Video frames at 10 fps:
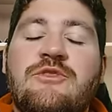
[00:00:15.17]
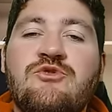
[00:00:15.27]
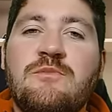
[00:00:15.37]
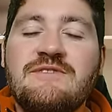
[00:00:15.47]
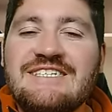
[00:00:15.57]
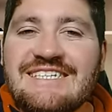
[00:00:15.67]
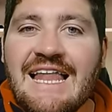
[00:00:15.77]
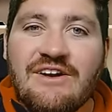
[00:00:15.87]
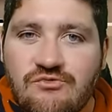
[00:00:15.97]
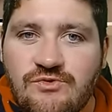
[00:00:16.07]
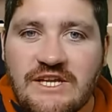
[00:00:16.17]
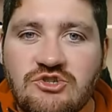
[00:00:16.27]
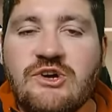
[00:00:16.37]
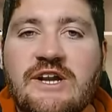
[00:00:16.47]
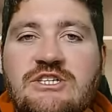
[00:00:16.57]
through a bit of a slight
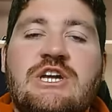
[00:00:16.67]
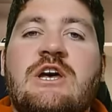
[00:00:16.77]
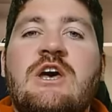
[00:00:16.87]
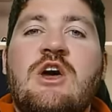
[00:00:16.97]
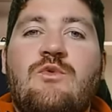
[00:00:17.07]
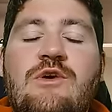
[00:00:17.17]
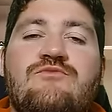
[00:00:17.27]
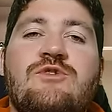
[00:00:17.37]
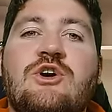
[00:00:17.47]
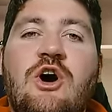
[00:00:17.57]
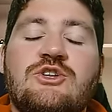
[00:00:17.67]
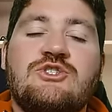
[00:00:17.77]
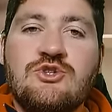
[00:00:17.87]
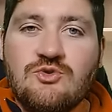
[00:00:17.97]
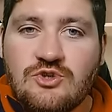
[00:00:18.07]
restructure with regards
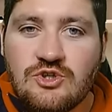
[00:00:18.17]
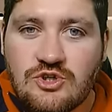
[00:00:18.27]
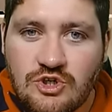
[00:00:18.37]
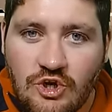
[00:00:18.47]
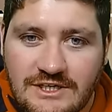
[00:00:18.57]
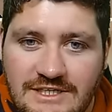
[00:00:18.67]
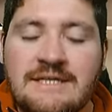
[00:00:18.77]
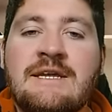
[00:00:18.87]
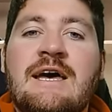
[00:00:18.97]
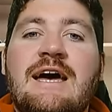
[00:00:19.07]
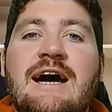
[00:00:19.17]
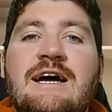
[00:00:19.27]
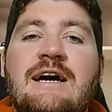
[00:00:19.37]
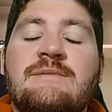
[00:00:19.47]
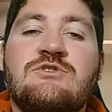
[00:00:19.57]
to certain
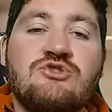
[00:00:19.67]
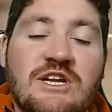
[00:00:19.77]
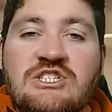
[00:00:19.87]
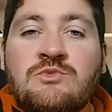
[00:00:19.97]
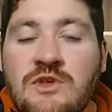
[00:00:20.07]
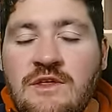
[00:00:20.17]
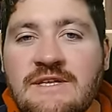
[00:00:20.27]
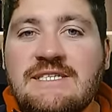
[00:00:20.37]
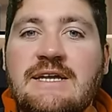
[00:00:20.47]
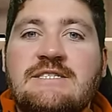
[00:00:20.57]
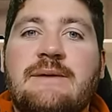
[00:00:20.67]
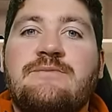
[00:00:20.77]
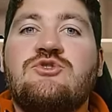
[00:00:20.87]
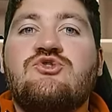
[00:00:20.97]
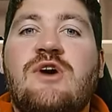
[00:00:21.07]
um, structures within the setup
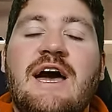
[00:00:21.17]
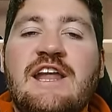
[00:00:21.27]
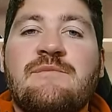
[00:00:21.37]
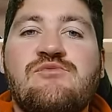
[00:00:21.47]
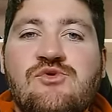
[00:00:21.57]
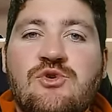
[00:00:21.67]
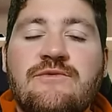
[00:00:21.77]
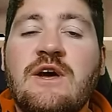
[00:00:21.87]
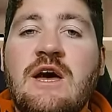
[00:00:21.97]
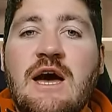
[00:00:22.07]
to try and improve,